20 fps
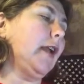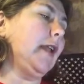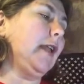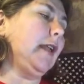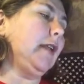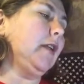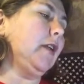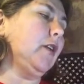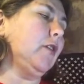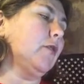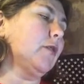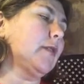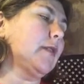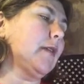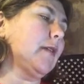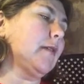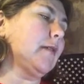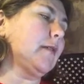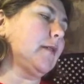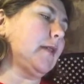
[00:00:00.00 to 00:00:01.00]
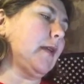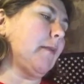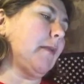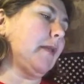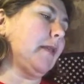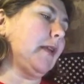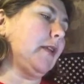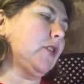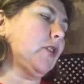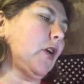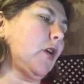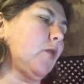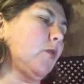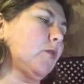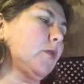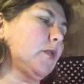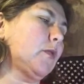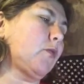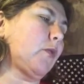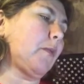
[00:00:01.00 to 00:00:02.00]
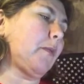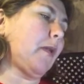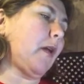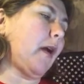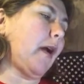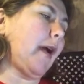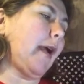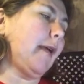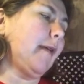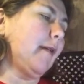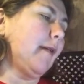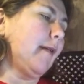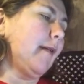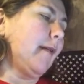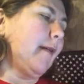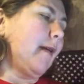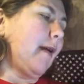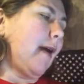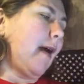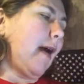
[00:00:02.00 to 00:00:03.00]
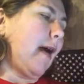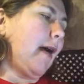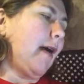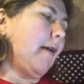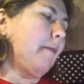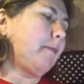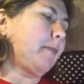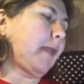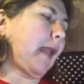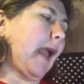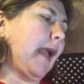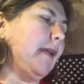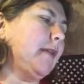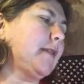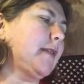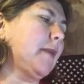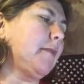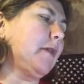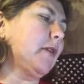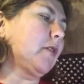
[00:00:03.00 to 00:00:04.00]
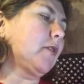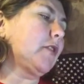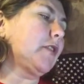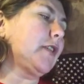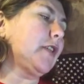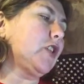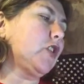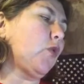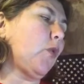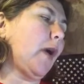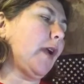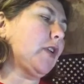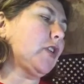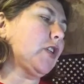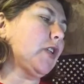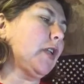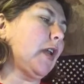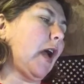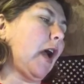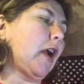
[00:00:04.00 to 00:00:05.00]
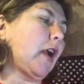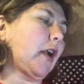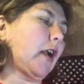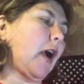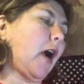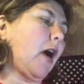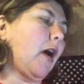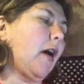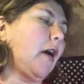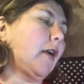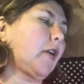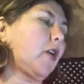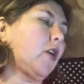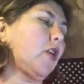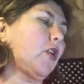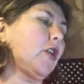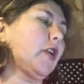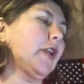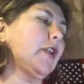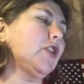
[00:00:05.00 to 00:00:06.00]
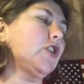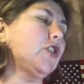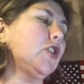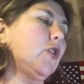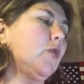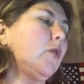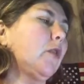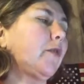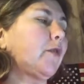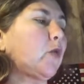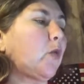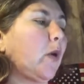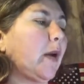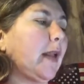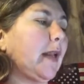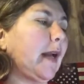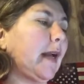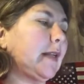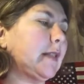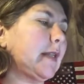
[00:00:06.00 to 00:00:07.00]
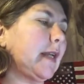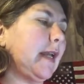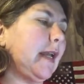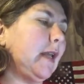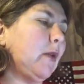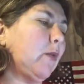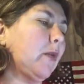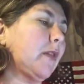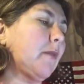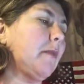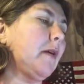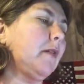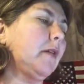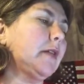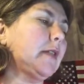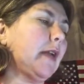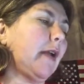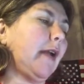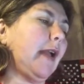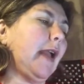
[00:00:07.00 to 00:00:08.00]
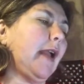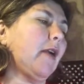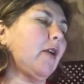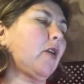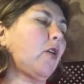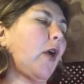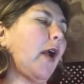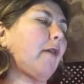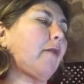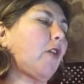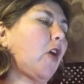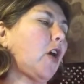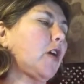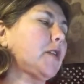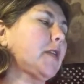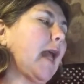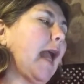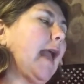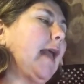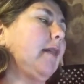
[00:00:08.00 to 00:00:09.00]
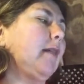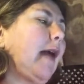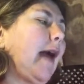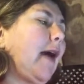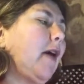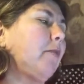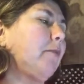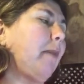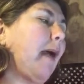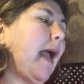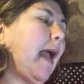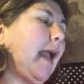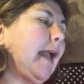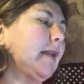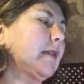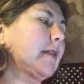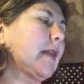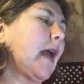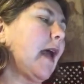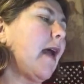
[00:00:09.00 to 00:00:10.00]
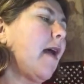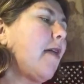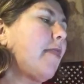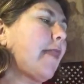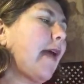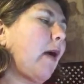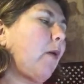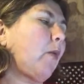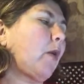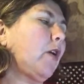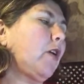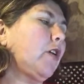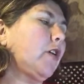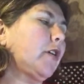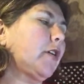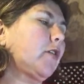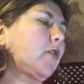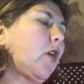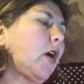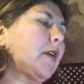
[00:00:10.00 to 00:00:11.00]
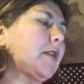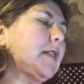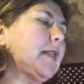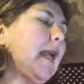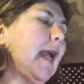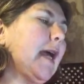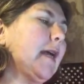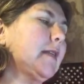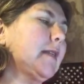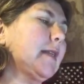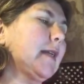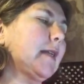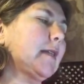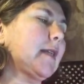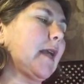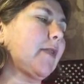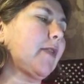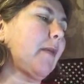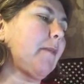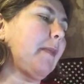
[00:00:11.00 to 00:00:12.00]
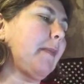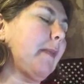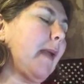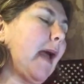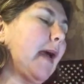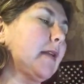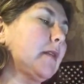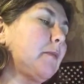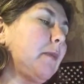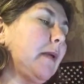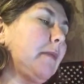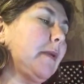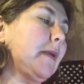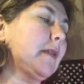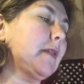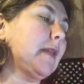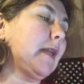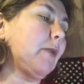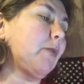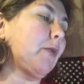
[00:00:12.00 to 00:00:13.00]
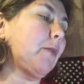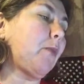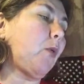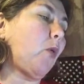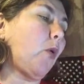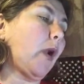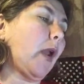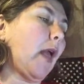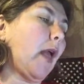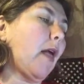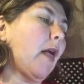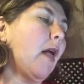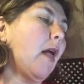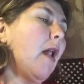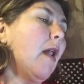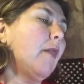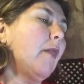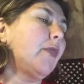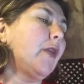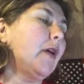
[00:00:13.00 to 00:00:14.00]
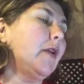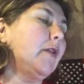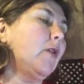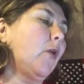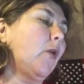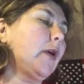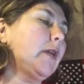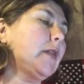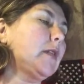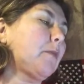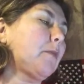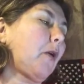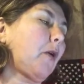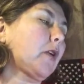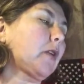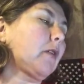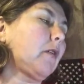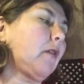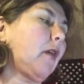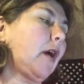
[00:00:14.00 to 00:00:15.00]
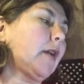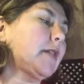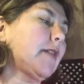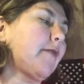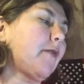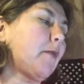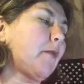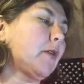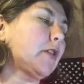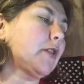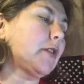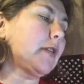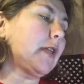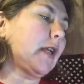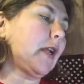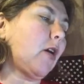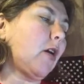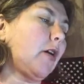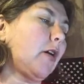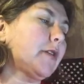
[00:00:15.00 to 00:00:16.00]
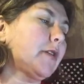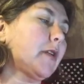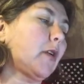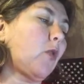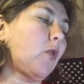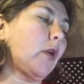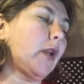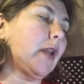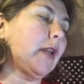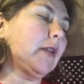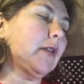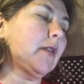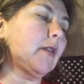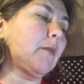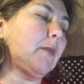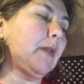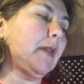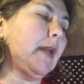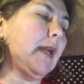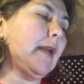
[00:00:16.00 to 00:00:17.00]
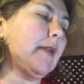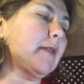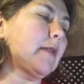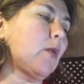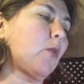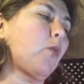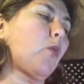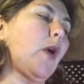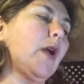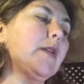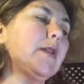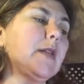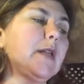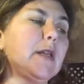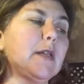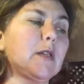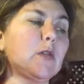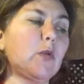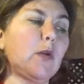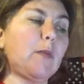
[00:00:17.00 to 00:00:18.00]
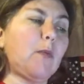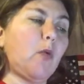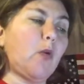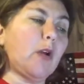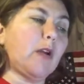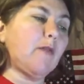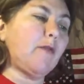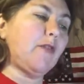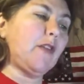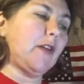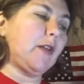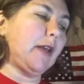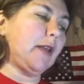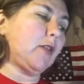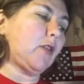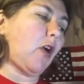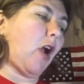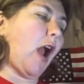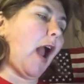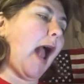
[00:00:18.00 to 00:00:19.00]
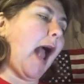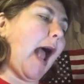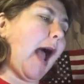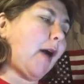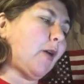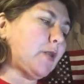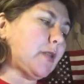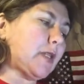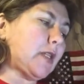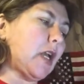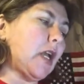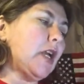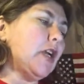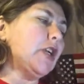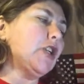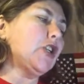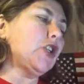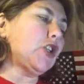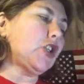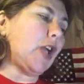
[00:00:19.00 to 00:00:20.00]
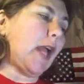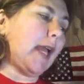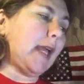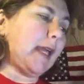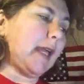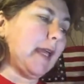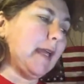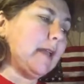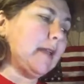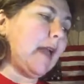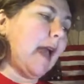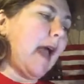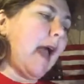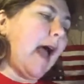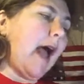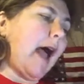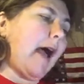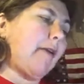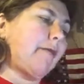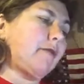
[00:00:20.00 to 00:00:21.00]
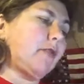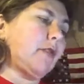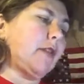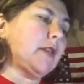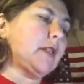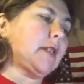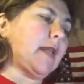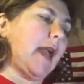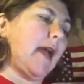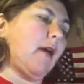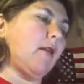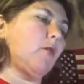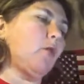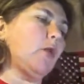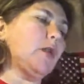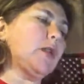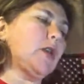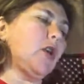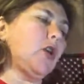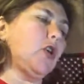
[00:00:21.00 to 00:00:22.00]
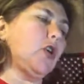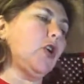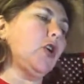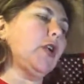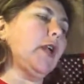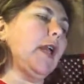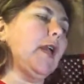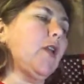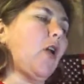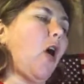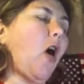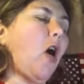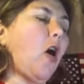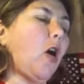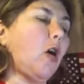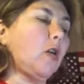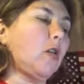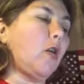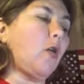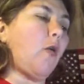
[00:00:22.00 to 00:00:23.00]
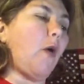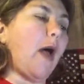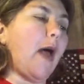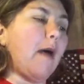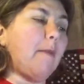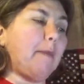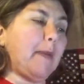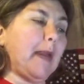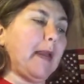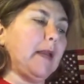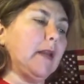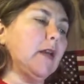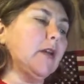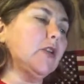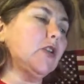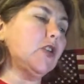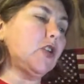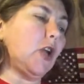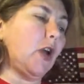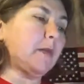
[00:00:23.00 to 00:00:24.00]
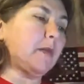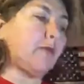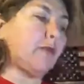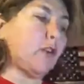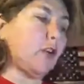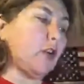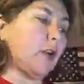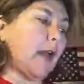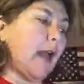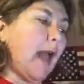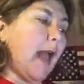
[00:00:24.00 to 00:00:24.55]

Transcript: news. Timothy Jones replied. A similar situation occurred in June of 2019 when the military aircraft caused loud bangs that were heard across the Essex as BBC reported. The noise sparked lots of emergency calls, according to the police. Residents reported feeling their house shaken after the sound was heard in Harlow, Epping, Chelmsford,